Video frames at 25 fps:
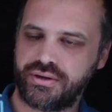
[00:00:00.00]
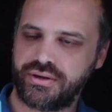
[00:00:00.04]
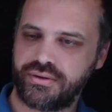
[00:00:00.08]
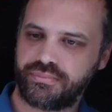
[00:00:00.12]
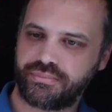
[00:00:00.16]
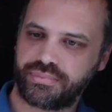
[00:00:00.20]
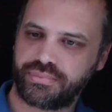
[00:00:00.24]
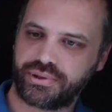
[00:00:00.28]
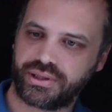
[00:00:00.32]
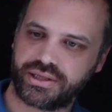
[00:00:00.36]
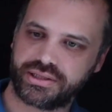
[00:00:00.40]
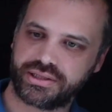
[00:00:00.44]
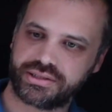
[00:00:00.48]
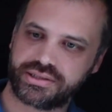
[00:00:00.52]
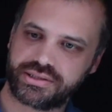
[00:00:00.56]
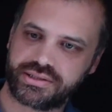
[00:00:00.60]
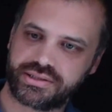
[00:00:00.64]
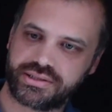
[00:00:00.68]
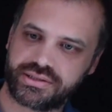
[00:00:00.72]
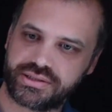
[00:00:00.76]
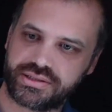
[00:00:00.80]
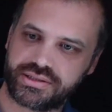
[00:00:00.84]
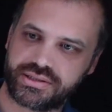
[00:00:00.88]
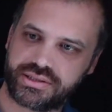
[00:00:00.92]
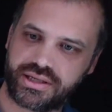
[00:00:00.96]
plus
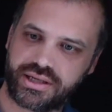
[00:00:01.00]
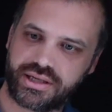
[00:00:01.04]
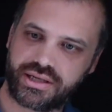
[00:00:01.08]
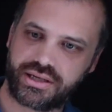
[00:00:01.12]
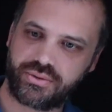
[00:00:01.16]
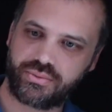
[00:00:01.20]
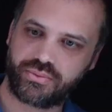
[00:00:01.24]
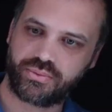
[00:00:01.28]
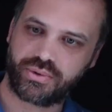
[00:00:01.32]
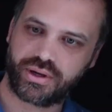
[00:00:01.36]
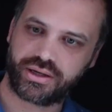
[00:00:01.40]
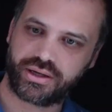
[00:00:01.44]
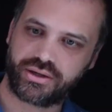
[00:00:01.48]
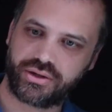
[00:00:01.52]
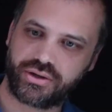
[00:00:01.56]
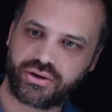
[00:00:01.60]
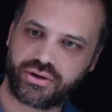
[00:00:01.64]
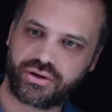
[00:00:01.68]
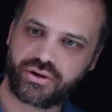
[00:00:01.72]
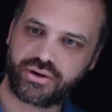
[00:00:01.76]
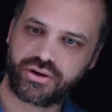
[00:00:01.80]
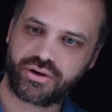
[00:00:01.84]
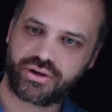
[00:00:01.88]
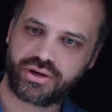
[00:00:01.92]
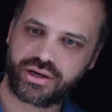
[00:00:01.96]
C1
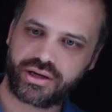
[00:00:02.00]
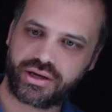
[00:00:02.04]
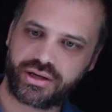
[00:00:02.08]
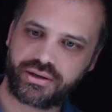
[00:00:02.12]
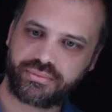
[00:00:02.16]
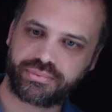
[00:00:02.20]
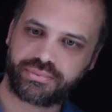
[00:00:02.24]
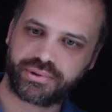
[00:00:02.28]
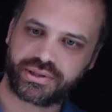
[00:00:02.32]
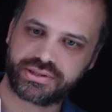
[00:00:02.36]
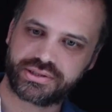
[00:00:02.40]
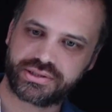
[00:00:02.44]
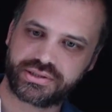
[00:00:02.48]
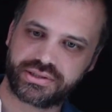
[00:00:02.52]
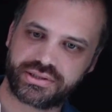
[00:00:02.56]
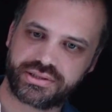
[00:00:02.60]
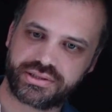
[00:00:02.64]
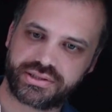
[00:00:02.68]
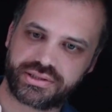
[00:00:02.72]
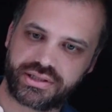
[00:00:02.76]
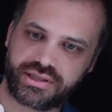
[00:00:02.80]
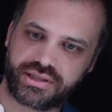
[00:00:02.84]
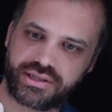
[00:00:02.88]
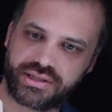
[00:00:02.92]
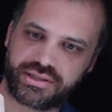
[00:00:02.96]
I plus
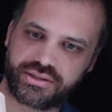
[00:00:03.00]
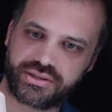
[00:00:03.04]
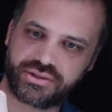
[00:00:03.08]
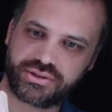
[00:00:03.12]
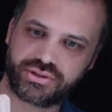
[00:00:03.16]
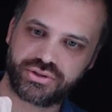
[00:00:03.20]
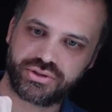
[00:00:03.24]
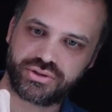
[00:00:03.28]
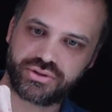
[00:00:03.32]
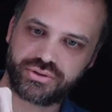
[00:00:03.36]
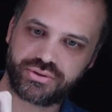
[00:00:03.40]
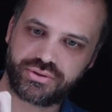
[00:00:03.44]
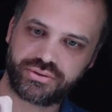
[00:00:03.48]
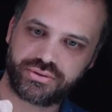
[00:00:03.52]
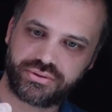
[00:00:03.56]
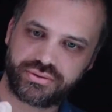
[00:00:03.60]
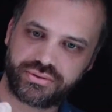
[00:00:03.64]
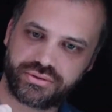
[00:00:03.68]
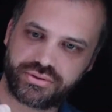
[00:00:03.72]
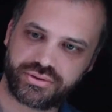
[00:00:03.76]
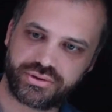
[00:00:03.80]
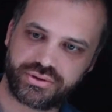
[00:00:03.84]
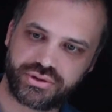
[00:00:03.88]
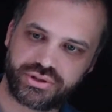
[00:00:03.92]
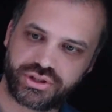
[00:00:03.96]
C2
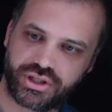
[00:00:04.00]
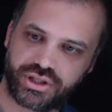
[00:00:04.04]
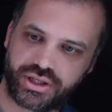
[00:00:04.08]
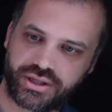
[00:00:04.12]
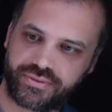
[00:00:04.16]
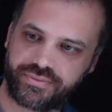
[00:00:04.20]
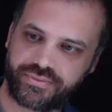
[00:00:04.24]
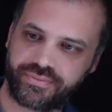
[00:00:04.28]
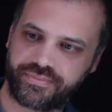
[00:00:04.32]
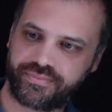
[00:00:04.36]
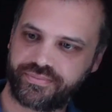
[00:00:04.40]
J.